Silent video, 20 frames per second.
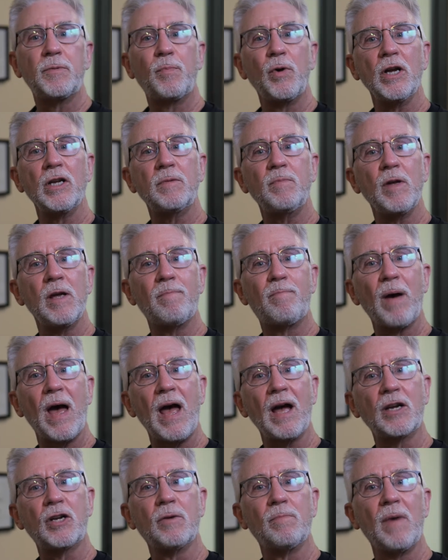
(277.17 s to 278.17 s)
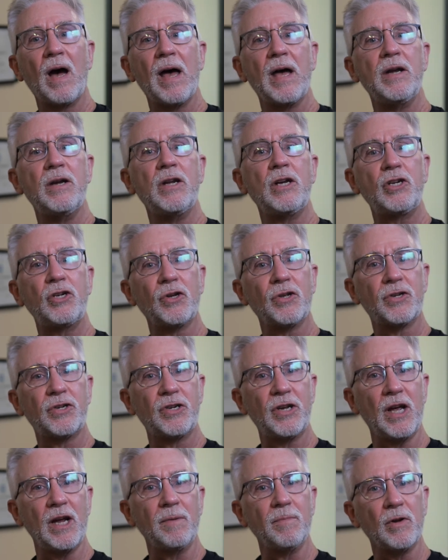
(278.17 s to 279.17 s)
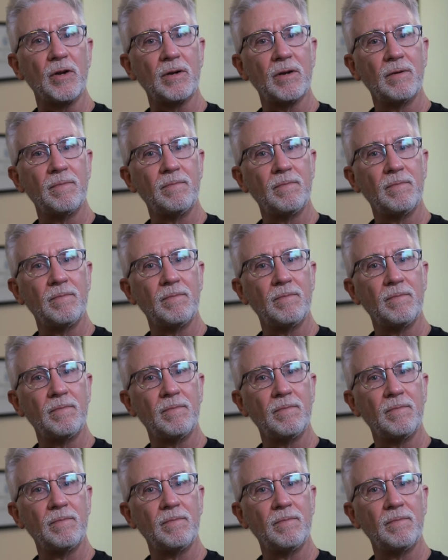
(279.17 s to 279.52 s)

brings me back to my initial statement.